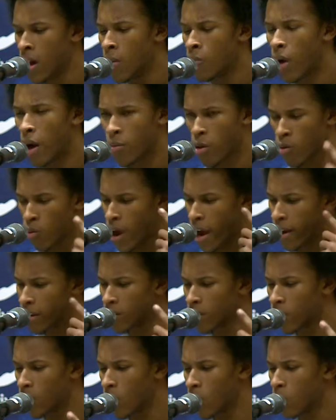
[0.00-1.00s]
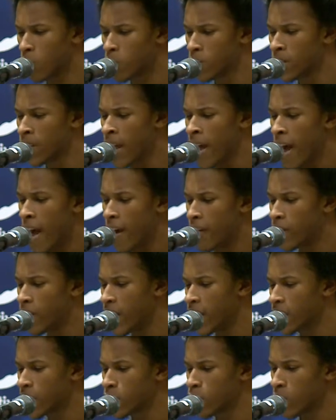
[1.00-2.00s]
My parietal lobes have
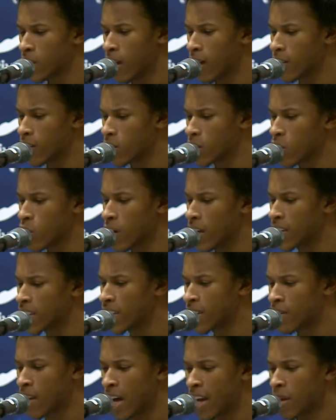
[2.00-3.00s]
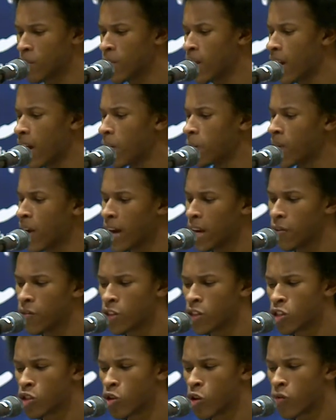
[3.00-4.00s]
vanished without a trace, and I'm not even
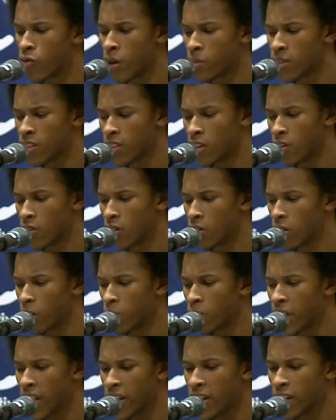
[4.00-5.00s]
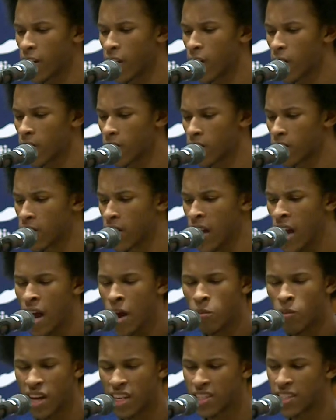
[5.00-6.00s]
sure if I'm still on the planet Earth.
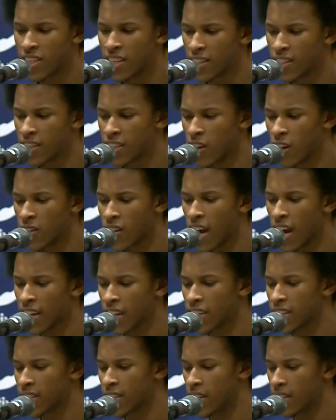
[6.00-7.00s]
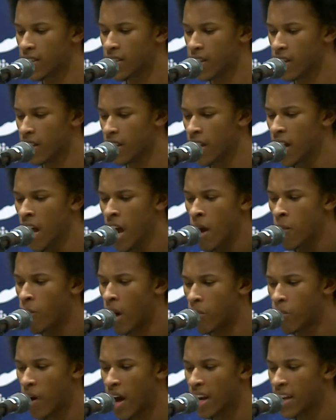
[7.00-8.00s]
My senses are non-existent. My
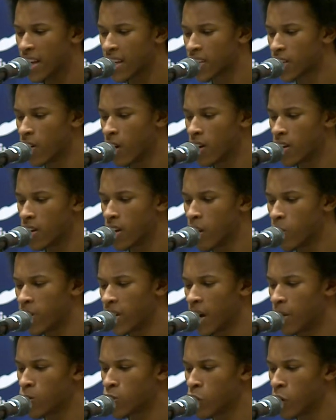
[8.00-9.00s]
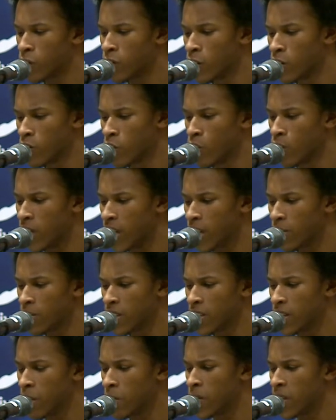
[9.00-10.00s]
body has gone numb, and I'm drifting through an empty
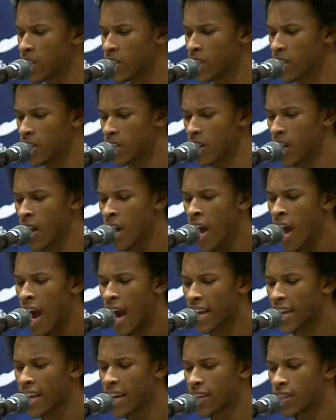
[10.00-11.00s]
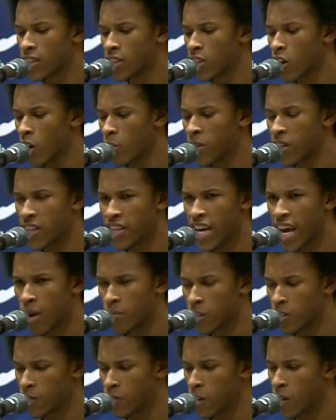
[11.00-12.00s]
dimension. I can't determine the
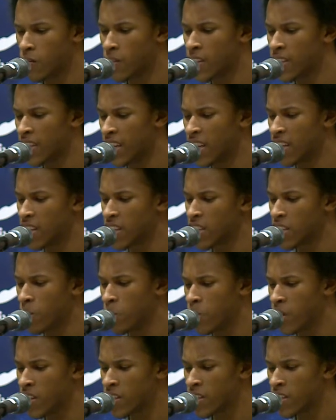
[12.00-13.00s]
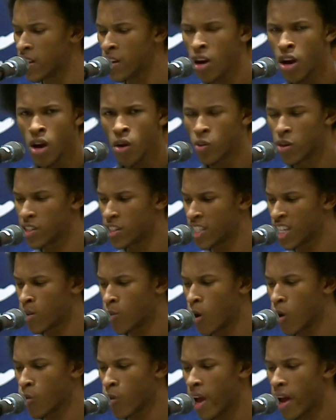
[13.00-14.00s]
atmosphere of this endless abyss with
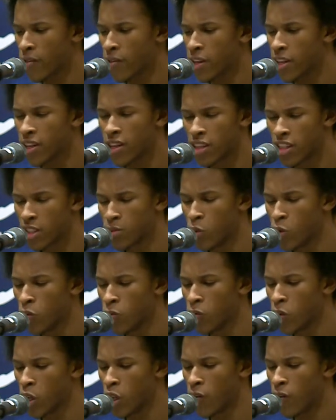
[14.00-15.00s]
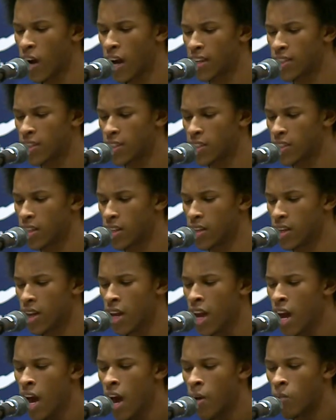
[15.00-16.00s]
zero gravity and a spoonful of oxygen.
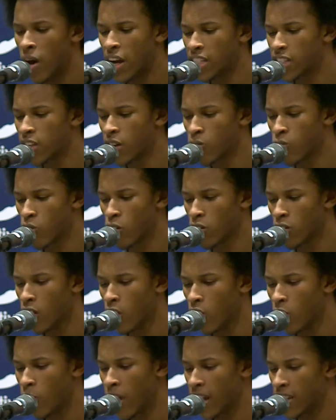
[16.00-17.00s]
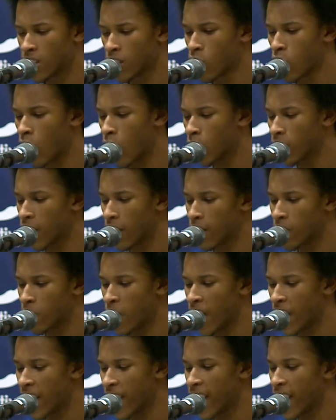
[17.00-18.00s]
My temporal lobe has crawled out of
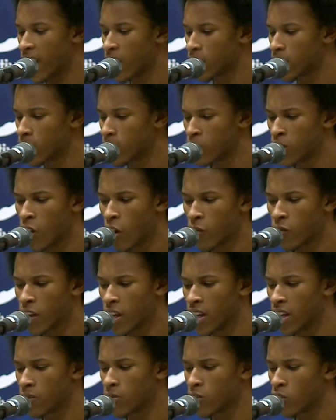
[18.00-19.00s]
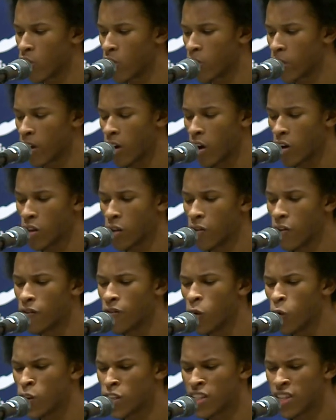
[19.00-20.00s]
my ears, observing and absorbing all of the
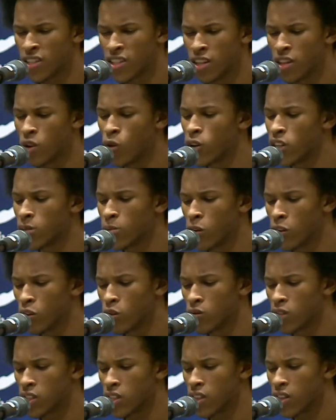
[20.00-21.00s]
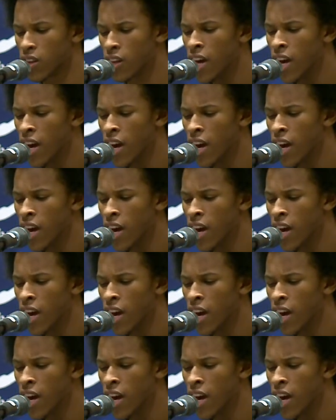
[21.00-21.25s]
voices and noise pollution,